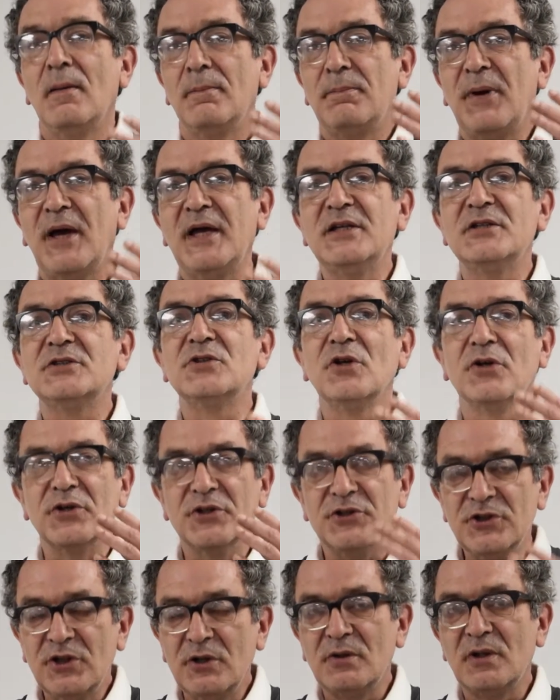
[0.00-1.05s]
based on a
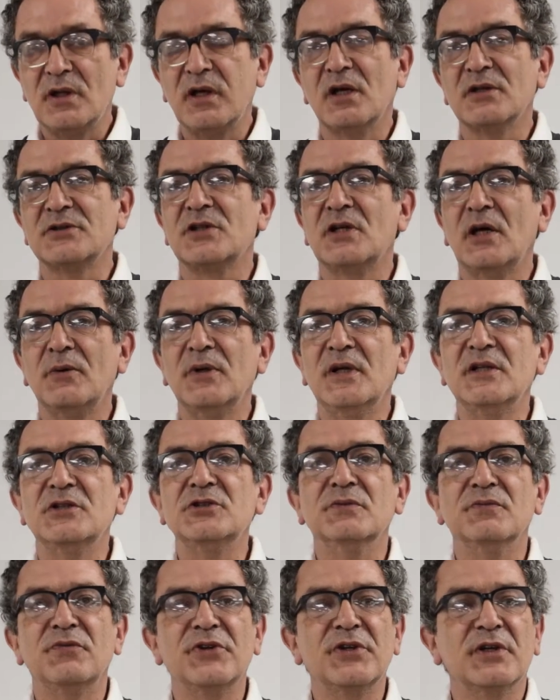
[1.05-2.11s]
new class
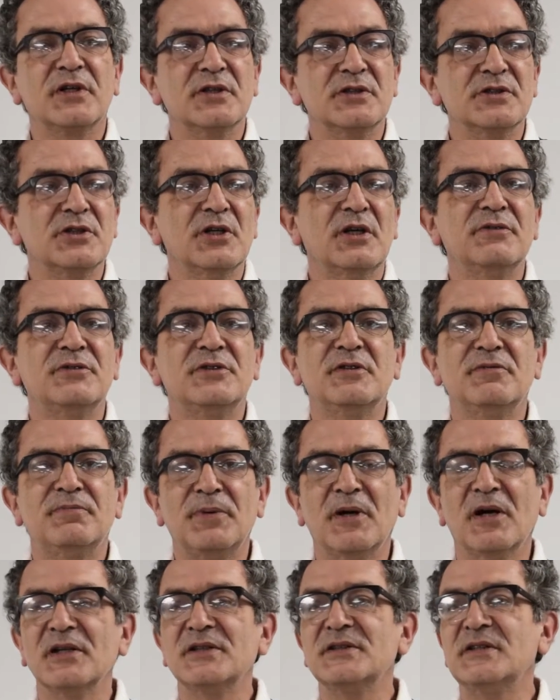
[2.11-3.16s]
coalition for the Conservative
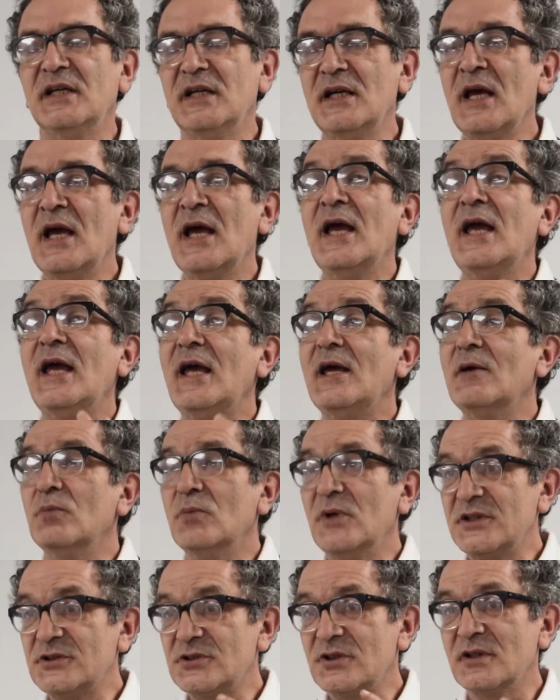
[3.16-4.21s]
Party in
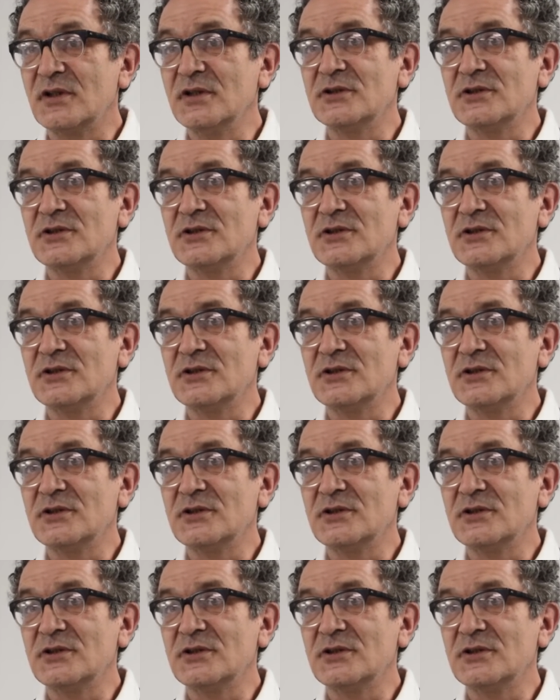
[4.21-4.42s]
which the